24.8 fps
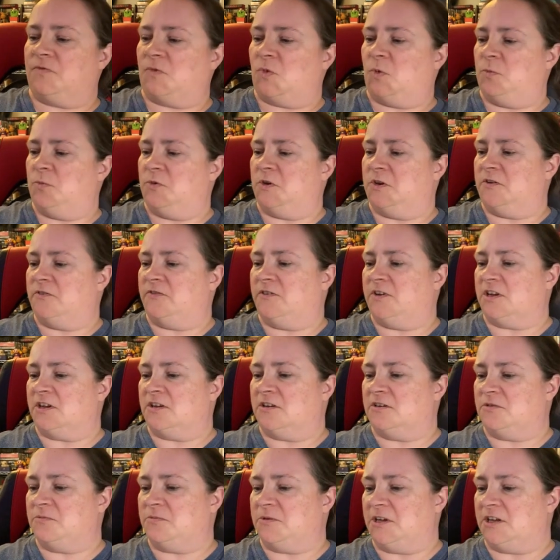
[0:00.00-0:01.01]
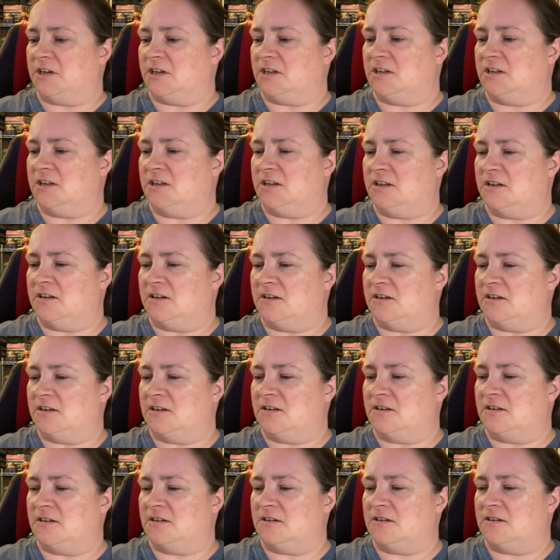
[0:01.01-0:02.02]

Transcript: But if I go back here,